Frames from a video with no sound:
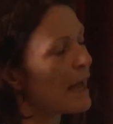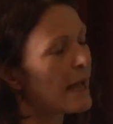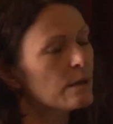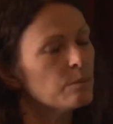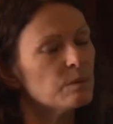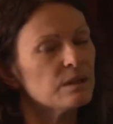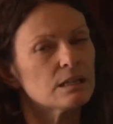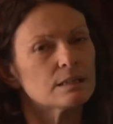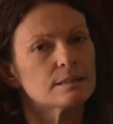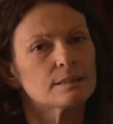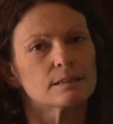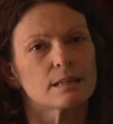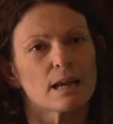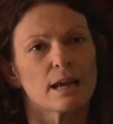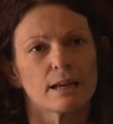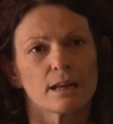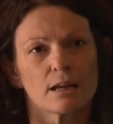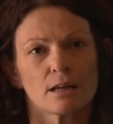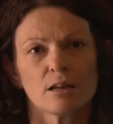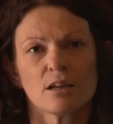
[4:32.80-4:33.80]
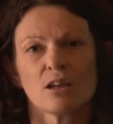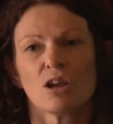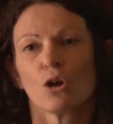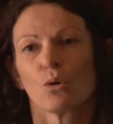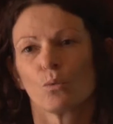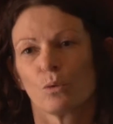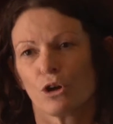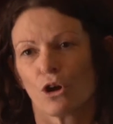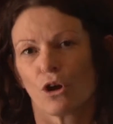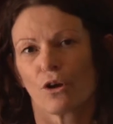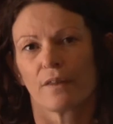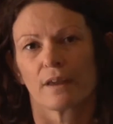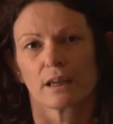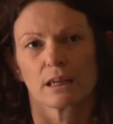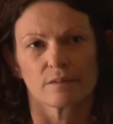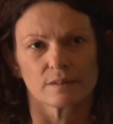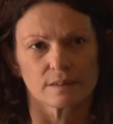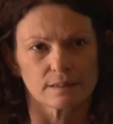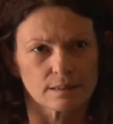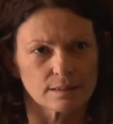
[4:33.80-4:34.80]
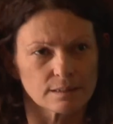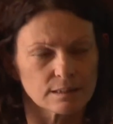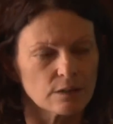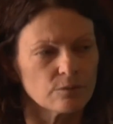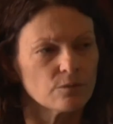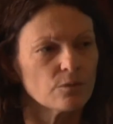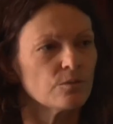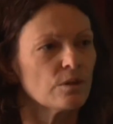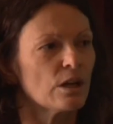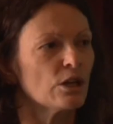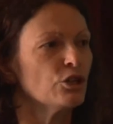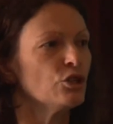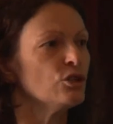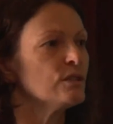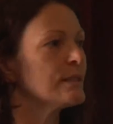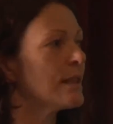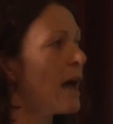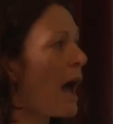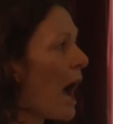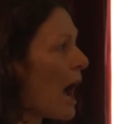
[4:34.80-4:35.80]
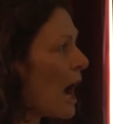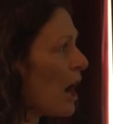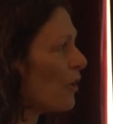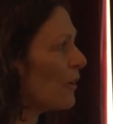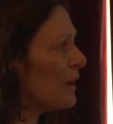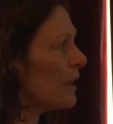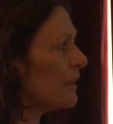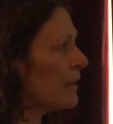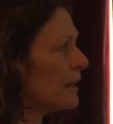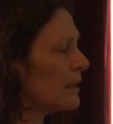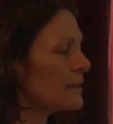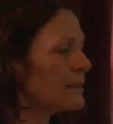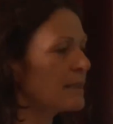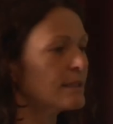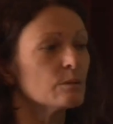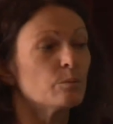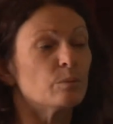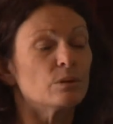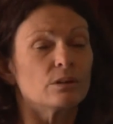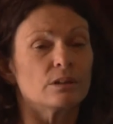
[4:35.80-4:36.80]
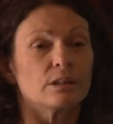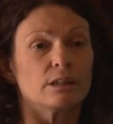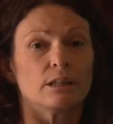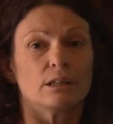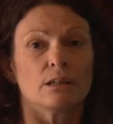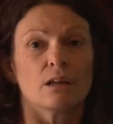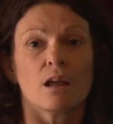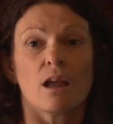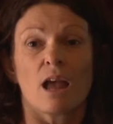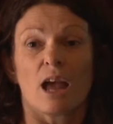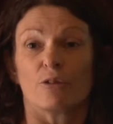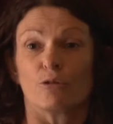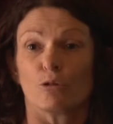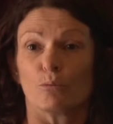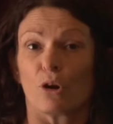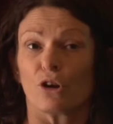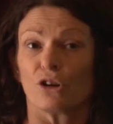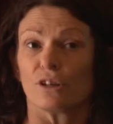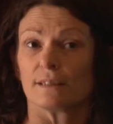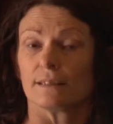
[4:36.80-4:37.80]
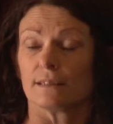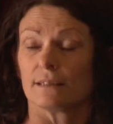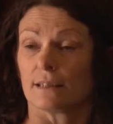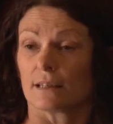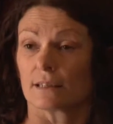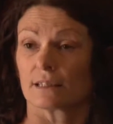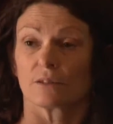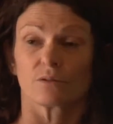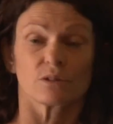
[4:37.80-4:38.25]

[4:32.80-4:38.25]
ABS data, we know they give us the CIFA values, the ARIA, the accessibility and remoteness index of